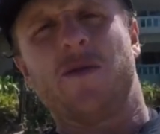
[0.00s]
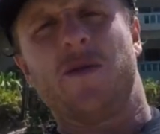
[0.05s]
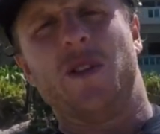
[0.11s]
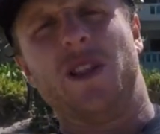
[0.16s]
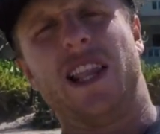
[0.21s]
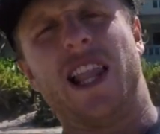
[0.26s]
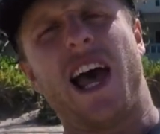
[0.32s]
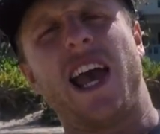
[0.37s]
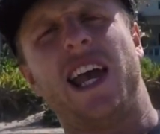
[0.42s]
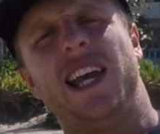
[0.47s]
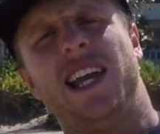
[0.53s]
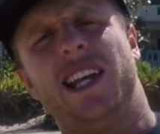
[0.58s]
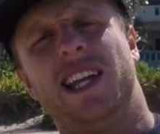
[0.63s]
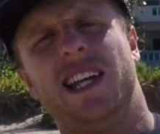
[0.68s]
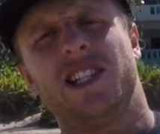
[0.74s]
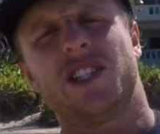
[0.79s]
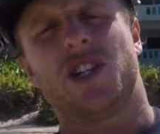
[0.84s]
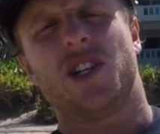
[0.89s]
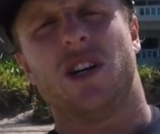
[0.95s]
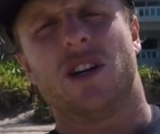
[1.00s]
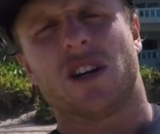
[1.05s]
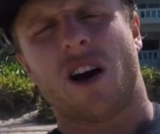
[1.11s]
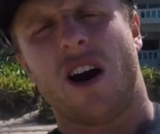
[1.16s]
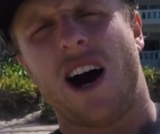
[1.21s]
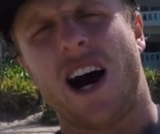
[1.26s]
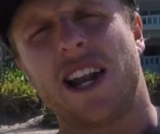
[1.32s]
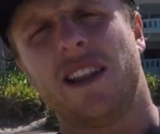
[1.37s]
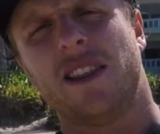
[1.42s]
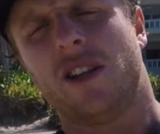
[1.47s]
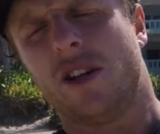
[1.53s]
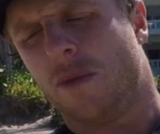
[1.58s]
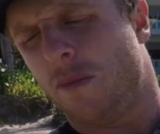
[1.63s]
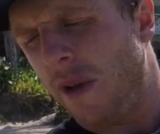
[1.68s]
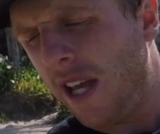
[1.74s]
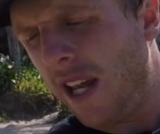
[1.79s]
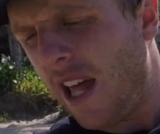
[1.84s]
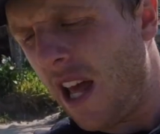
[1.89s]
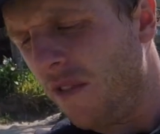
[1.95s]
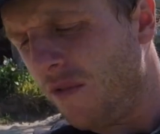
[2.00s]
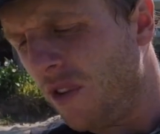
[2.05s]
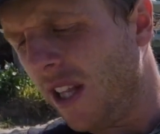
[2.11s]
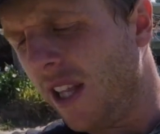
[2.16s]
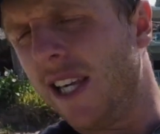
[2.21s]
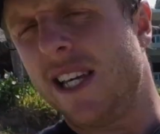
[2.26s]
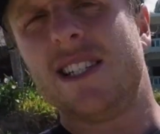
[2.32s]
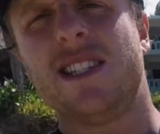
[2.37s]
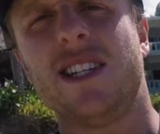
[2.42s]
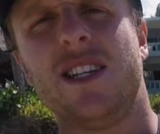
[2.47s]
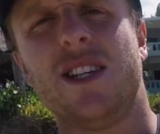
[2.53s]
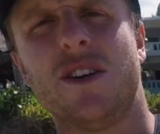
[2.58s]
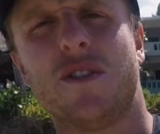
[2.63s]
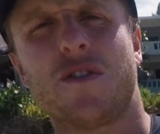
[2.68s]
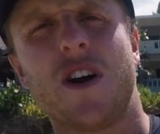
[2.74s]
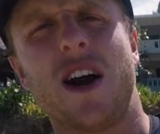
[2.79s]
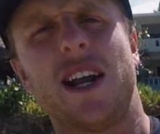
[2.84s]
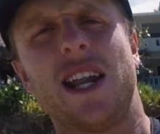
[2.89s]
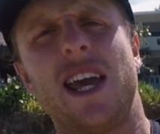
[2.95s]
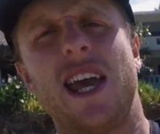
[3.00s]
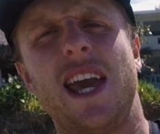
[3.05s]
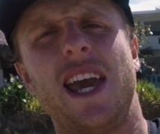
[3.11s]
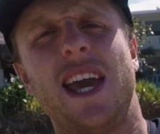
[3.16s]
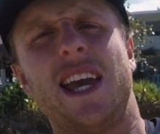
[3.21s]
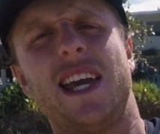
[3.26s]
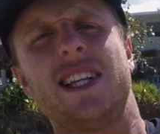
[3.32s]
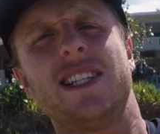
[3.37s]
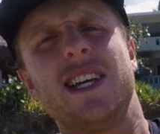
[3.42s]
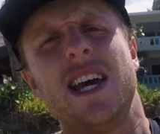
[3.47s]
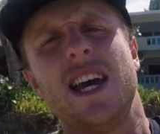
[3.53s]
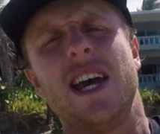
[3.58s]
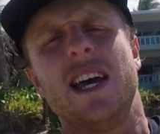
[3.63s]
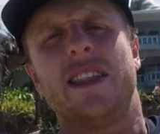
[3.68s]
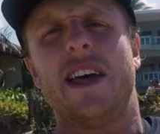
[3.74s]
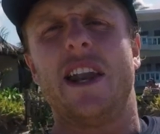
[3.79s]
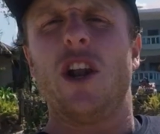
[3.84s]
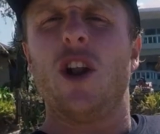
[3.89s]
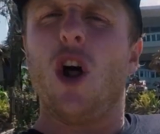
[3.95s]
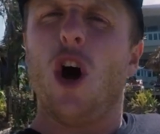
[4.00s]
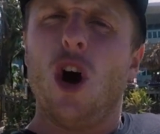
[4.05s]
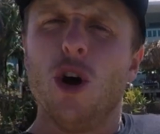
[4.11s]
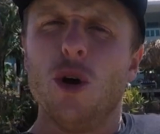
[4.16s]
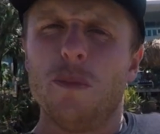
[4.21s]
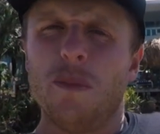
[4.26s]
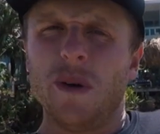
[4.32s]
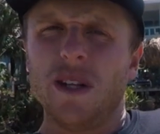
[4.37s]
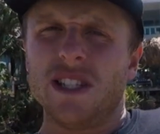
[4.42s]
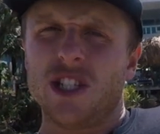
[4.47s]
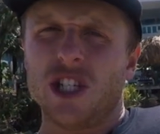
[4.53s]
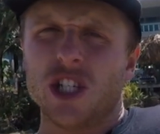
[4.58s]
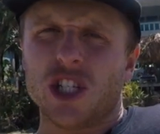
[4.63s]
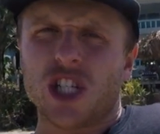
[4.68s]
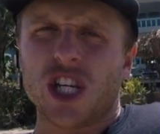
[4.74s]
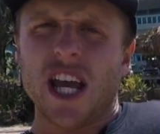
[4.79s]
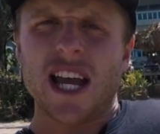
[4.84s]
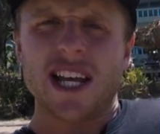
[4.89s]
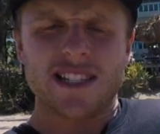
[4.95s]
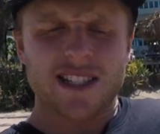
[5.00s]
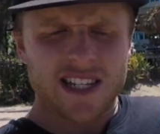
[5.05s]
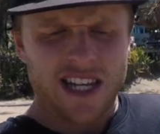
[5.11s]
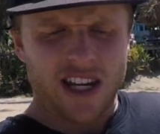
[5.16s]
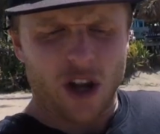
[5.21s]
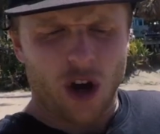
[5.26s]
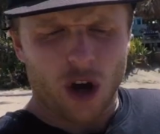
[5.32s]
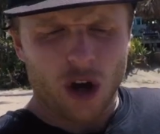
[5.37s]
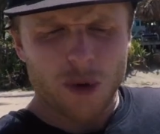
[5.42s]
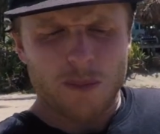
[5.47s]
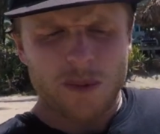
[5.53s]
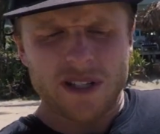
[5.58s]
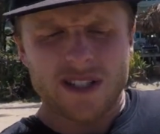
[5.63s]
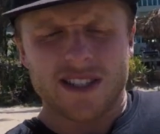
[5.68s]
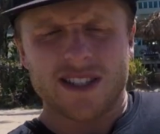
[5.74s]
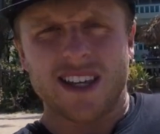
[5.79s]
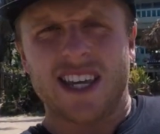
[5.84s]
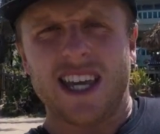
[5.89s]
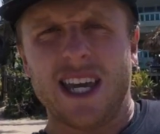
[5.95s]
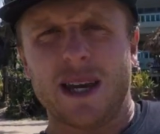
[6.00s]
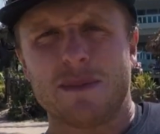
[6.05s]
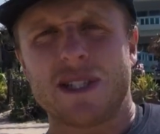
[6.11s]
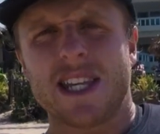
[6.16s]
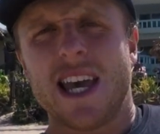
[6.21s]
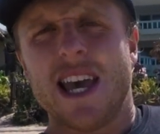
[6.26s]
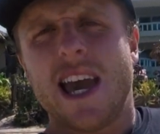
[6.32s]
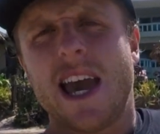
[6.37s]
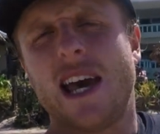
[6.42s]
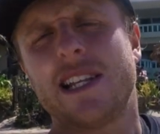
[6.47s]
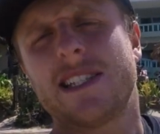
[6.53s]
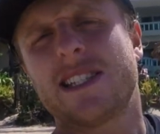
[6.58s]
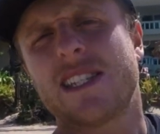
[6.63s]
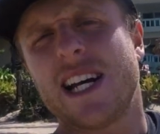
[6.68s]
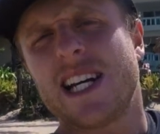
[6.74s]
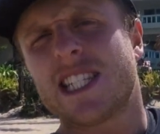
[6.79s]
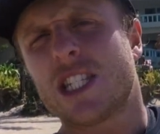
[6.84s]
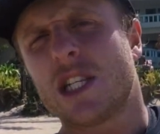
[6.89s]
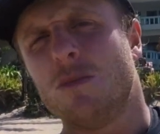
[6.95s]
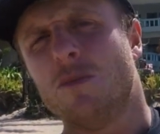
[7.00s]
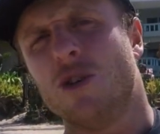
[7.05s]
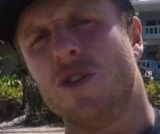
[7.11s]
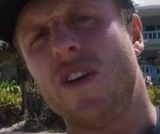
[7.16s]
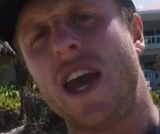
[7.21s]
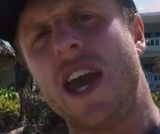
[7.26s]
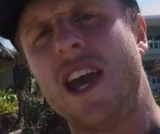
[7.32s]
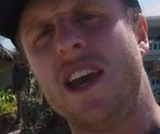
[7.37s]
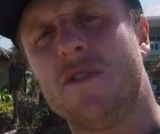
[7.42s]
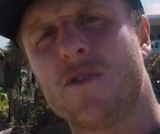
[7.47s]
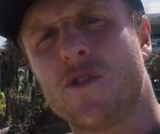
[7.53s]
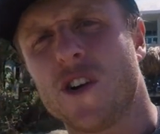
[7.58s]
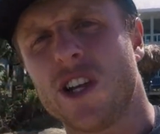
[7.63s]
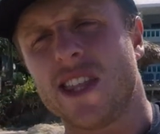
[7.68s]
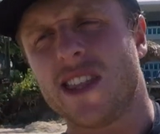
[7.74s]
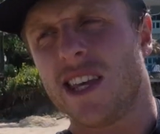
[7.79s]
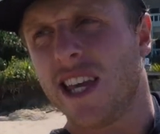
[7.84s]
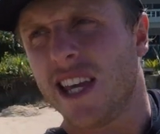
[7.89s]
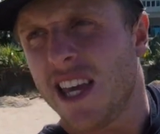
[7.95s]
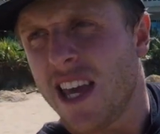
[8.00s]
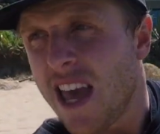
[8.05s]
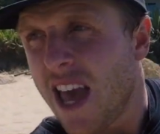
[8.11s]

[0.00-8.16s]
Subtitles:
laying into your kite a little bit and releasing your front hand, then it opens your chest, it opens your hips, and it starts to move everything